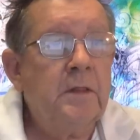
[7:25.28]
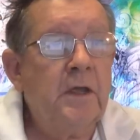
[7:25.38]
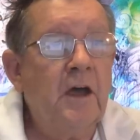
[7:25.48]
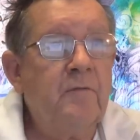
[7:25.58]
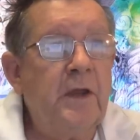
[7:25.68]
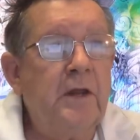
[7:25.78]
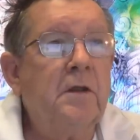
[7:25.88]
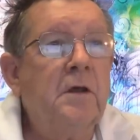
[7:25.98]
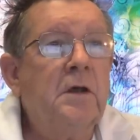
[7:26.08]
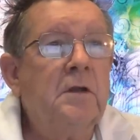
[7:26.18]
There have
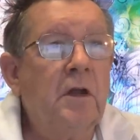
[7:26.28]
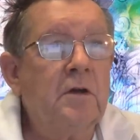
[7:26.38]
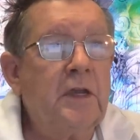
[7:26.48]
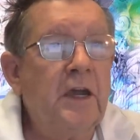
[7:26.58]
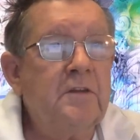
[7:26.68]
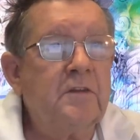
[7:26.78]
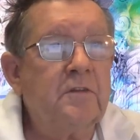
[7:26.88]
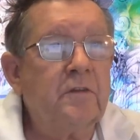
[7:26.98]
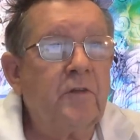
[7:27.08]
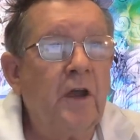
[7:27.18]
been no
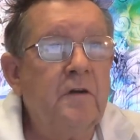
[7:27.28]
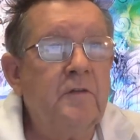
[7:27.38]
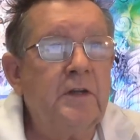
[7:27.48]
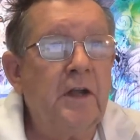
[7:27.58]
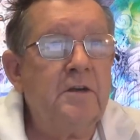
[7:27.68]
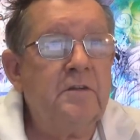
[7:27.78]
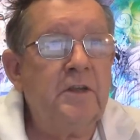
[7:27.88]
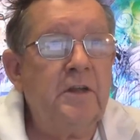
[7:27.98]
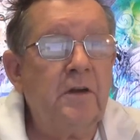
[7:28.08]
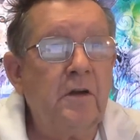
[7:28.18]
cases of
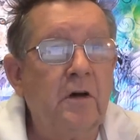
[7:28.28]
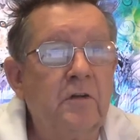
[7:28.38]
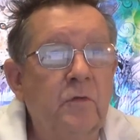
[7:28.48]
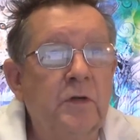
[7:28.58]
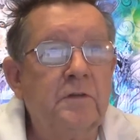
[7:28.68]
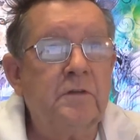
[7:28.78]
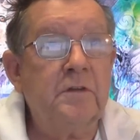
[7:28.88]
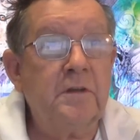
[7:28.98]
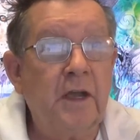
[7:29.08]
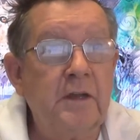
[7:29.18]
COVID-19 in Ottawa.
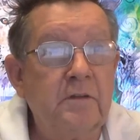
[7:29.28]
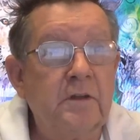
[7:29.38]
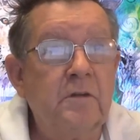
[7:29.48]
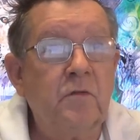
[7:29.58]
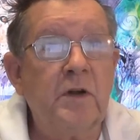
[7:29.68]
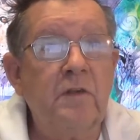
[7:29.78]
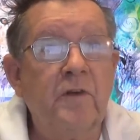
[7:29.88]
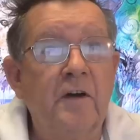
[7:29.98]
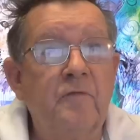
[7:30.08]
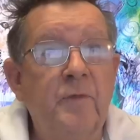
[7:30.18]
To date,
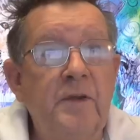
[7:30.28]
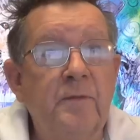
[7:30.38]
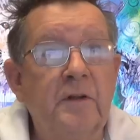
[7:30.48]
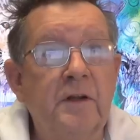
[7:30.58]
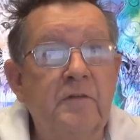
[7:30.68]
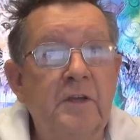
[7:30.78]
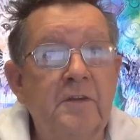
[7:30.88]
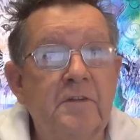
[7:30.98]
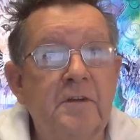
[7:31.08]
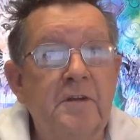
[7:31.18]
25 people have
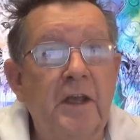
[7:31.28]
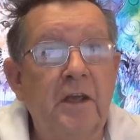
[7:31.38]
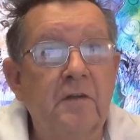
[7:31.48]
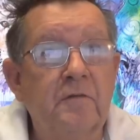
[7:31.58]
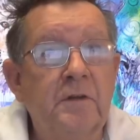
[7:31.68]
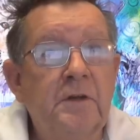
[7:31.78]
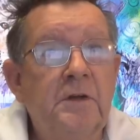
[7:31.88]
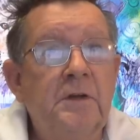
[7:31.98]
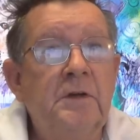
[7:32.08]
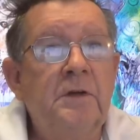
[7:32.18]
tested negative.
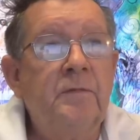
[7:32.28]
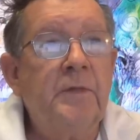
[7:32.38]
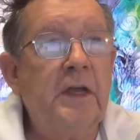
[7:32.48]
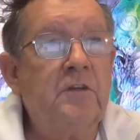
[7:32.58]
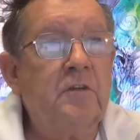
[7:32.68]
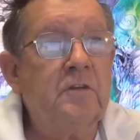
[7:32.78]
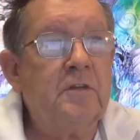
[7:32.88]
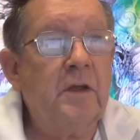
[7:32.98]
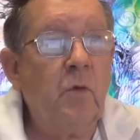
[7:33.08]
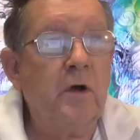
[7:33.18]
Etchers
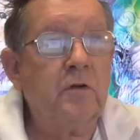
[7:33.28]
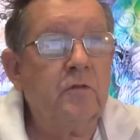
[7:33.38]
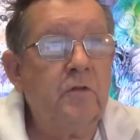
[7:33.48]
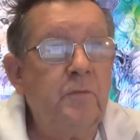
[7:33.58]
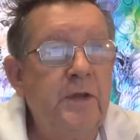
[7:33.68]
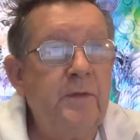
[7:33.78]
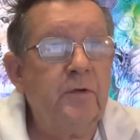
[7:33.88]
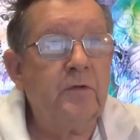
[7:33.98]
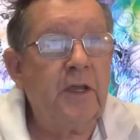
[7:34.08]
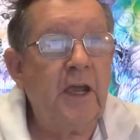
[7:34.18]
said 1 or 2
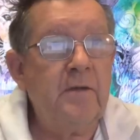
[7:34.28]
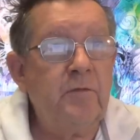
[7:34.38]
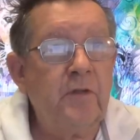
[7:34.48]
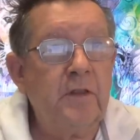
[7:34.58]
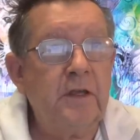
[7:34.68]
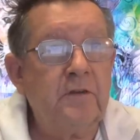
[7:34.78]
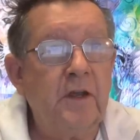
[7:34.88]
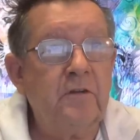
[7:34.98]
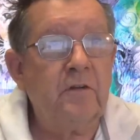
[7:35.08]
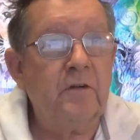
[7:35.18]
people came to the
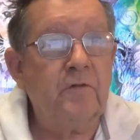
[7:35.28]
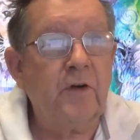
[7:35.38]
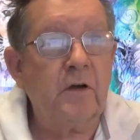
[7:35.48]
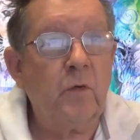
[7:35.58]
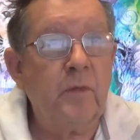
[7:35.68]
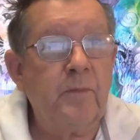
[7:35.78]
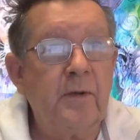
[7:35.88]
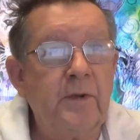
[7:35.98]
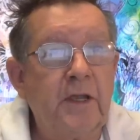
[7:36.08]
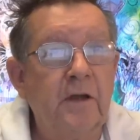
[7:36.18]
attention of Ottawa
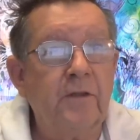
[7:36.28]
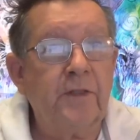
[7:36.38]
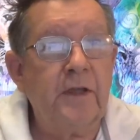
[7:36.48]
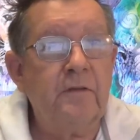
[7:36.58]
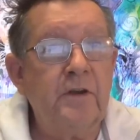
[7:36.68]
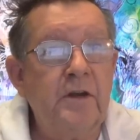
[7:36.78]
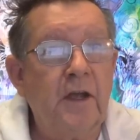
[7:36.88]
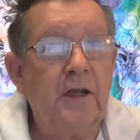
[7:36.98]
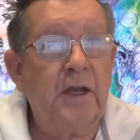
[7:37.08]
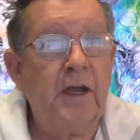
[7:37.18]
Public Health every
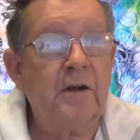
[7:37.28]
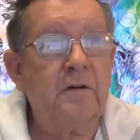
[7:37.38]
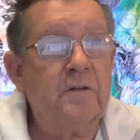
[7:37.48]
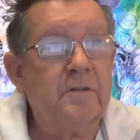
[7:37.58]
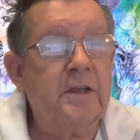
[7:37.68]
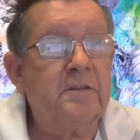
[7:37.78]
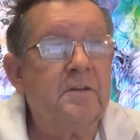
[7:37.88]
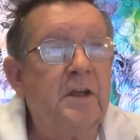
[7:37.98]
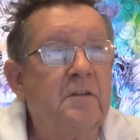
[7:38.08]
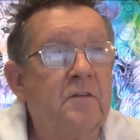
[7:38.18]
day and are
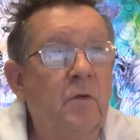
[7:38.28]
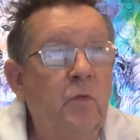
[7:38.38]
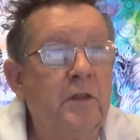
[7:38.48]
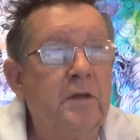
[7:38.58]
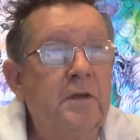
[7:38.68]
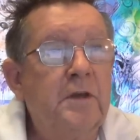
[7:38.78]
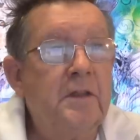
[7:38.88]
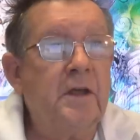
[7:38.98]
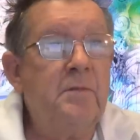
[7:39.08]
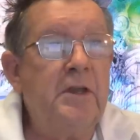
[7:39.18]
assessed as to whether
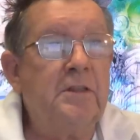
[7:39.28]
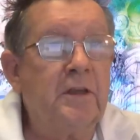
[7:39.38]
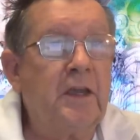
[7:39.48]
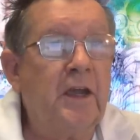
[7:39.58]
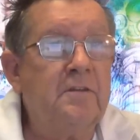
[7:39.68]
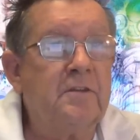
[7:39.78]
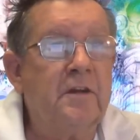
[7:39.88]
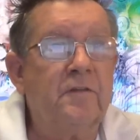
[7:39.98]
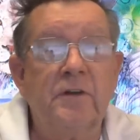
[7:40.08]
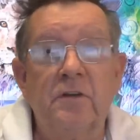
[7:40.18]
they meet the case
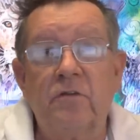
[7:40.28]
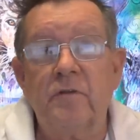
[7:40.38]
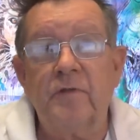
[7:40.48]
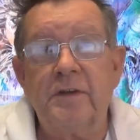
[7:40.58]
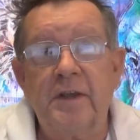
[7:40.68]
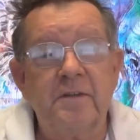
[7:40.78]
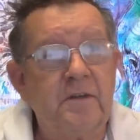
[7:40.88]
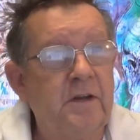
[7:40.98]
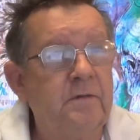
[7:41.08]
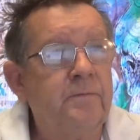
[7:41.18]
definition for
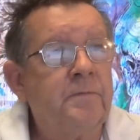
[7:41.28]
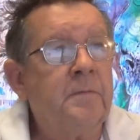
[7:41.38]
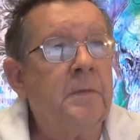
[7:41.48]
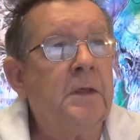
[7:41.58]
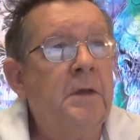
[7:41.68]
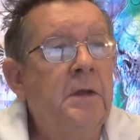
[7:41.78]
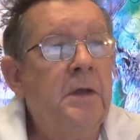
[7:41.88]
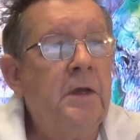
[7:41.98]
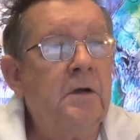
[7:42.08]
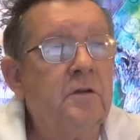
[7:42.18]
testing.
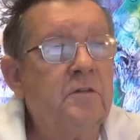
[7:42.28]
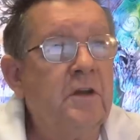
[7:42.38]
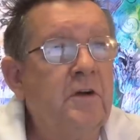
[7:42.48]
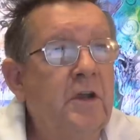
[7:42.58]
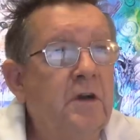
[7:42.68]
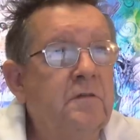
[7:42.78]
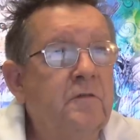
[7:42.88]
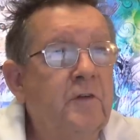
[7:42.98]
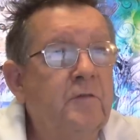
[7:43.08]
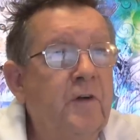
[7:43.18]
In Ontario,
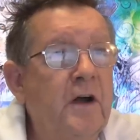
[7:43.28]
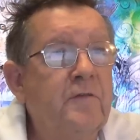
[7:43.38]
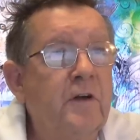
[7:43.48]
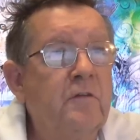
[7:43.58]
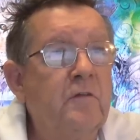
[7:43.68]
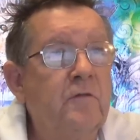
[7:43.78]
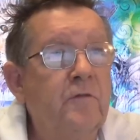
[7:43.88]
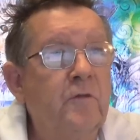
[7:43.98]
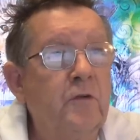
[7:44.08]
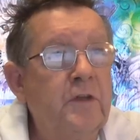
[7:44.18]

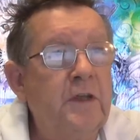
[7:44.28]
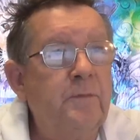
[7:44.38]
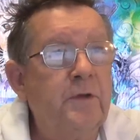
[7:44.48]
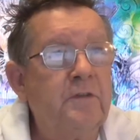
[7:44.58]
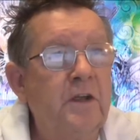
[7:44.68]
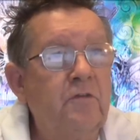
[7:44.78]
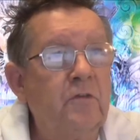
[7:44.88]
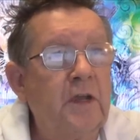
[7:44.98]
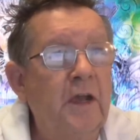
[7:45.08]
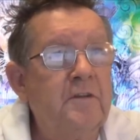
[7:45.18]
540
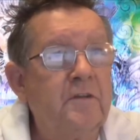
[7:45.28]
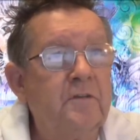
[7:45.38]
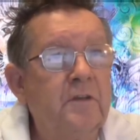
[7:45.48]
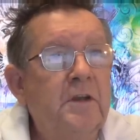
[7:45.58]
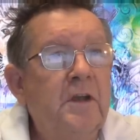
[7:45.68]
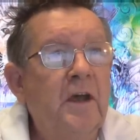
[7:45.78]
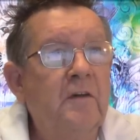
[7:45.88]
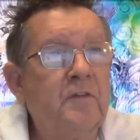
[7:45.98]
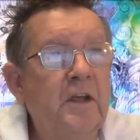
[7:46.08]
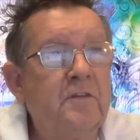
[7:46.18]
potential cases
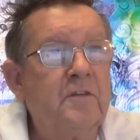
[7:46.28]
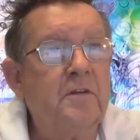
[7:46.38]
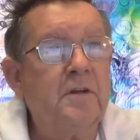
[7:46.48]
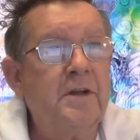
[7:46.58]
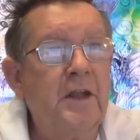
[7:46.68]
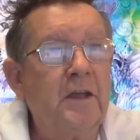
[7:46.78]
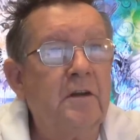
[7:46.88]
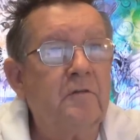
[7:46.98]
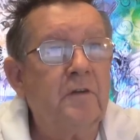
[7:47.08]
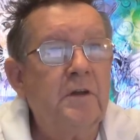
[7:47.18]
have tested
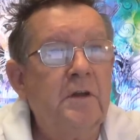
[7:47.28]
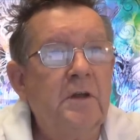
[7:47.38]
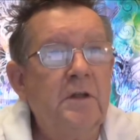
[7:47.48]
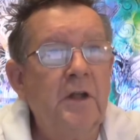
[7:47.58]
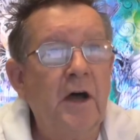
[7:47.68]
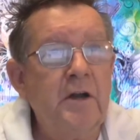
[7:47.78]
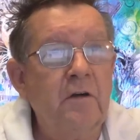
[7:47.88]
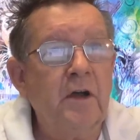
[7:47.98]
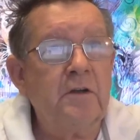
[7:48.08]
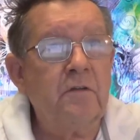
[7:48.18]
negative. 9
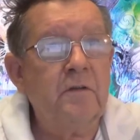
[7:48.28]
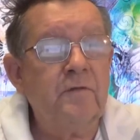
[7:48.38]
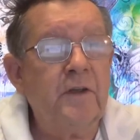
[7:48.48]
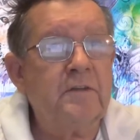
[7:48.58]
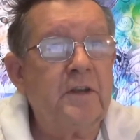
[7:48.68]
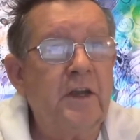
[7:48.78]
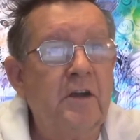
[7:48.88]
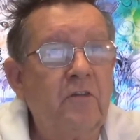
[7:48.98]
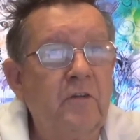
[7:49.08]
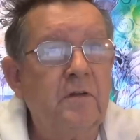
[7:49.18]
are under
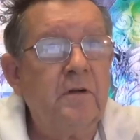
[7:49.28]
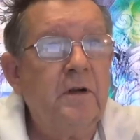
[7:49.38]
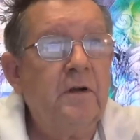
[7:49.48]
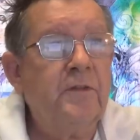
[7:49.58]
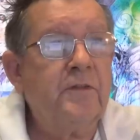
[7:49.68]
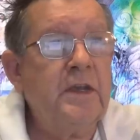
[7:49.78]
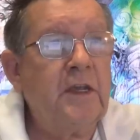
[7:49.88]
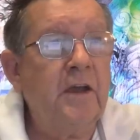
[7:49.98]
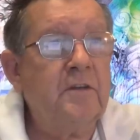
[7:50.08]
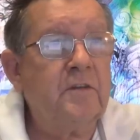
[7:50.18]
investigation. 3
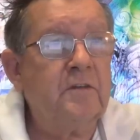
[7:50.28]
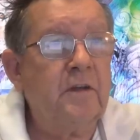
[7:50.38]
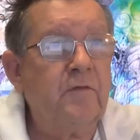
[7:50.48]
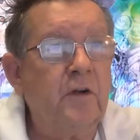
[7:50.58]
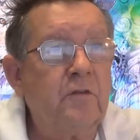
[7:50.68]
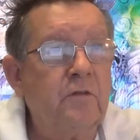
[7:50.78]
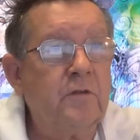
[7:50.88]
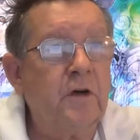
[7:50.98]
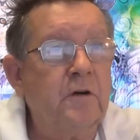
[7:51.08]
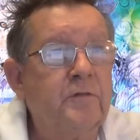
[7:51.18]
cases have not
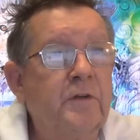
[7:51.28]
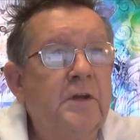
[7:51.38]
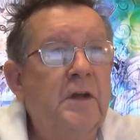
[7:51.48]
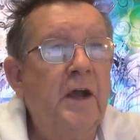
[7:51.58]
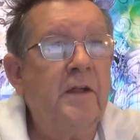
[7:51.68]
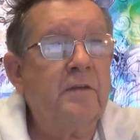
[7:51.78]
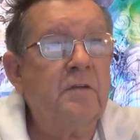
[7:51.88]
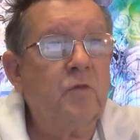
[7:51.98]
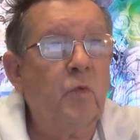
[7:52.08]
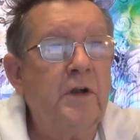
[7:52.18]
resolved, and there
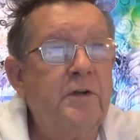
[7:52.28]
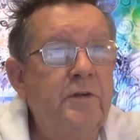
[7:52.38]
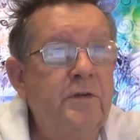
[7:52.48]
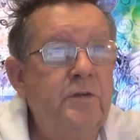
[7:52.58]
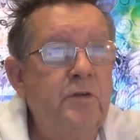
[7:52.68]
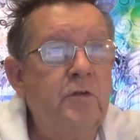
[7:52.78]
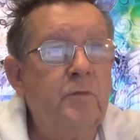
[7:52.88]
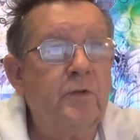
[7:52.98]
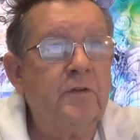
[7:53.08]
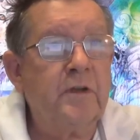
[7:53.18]
is 1 new
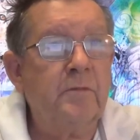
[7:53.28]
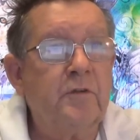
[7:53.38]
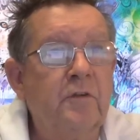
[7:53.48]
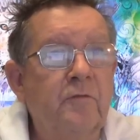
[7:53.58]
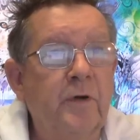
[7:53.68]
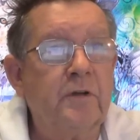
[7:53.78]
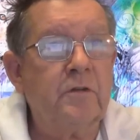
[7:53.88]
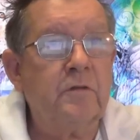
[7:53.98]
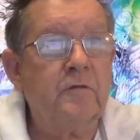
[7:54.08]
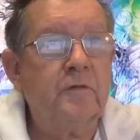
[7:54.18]
presumptive
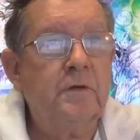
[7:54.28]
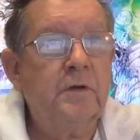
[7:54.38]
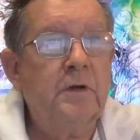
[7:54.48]
positive.